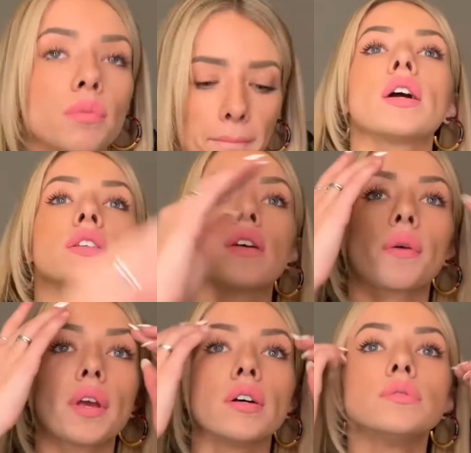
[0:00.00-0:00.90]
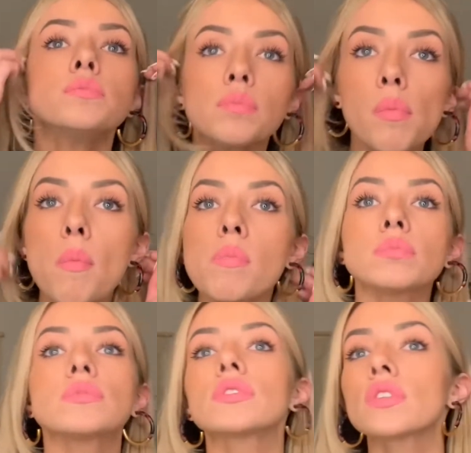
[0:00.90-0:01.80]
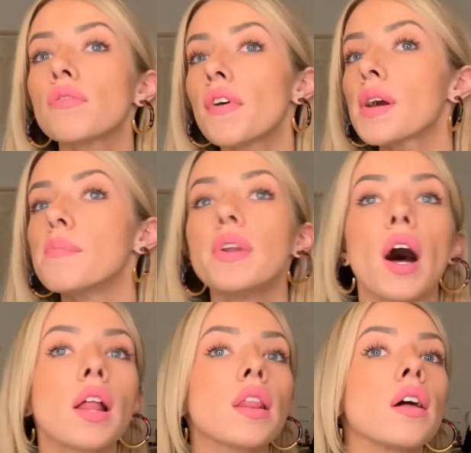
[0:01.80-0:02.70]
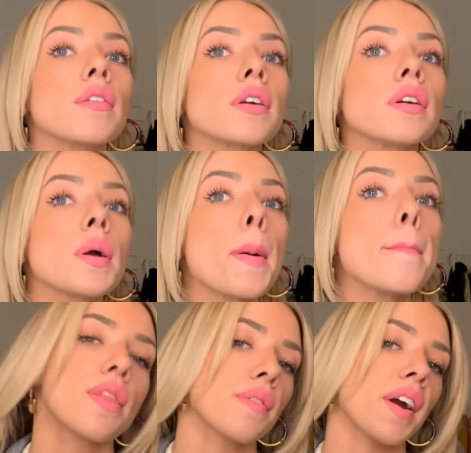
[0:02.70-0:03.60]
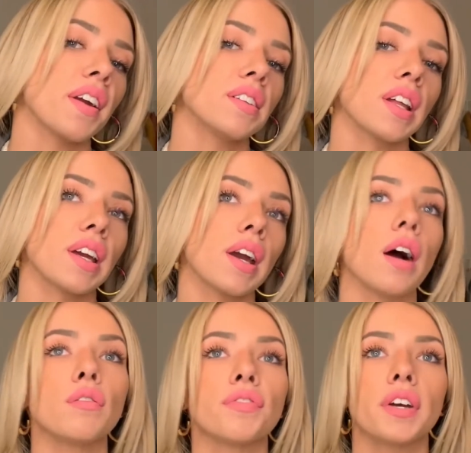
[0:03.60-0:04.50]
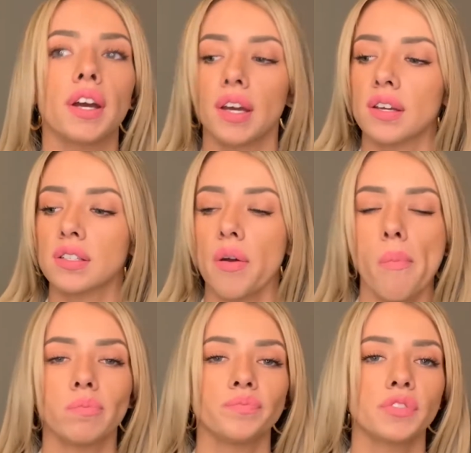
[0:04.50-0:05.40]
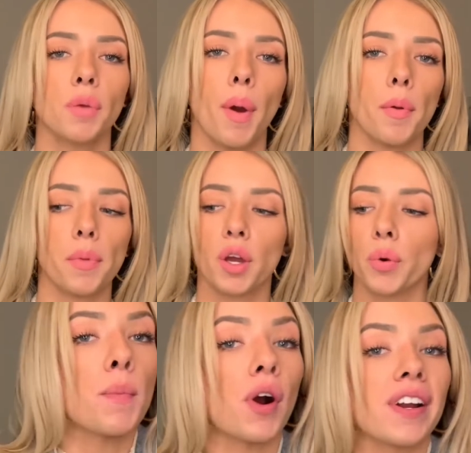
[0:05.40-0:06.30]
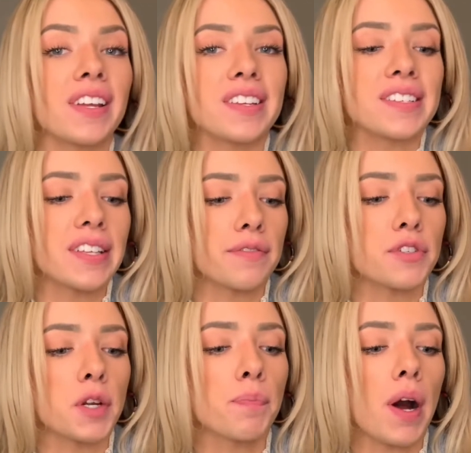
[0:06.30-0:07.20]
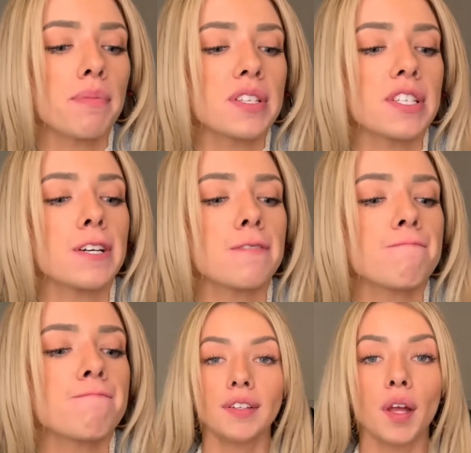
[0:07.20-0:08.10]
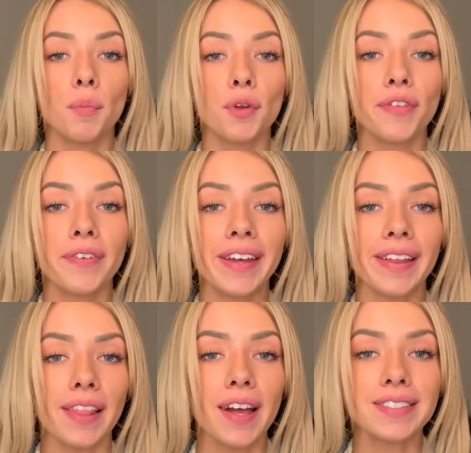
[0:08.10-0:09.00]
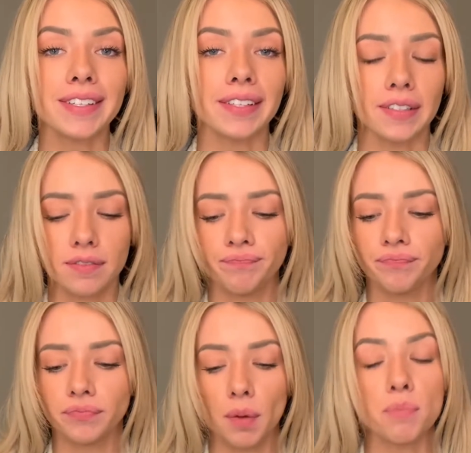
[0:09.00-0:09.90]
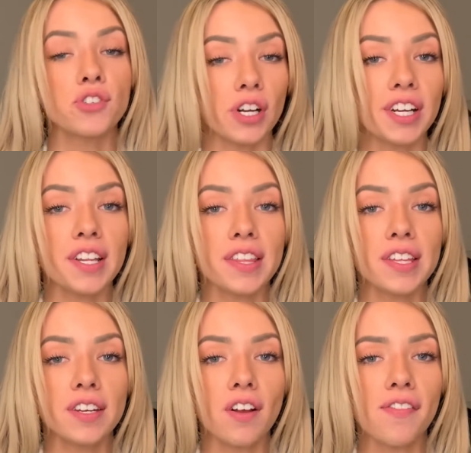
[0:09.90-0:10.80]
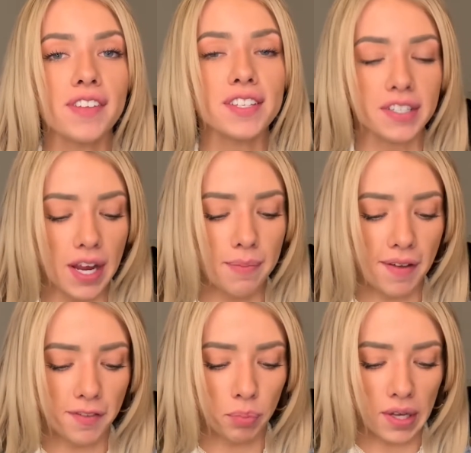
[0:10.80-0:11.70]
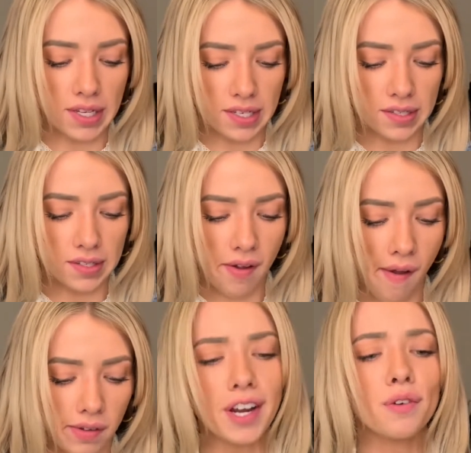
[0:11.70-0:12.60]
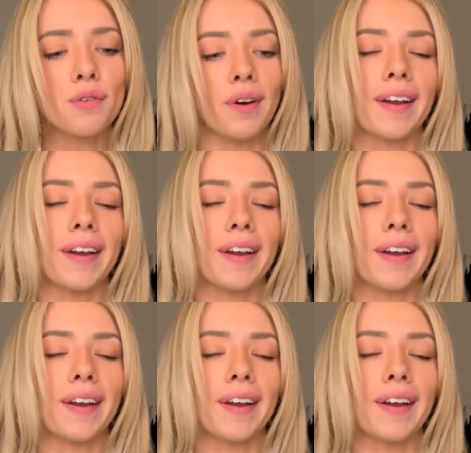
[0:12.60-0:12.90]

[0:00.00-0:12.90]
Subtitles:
All right, Tokyo. So far, I'm not loving it. The right, like, outfit, I guess. Could probably make it work. Already getting sick of trying to pop these out. Number 3, London. I'm starting to think that all of these are named after places. Kind of cool.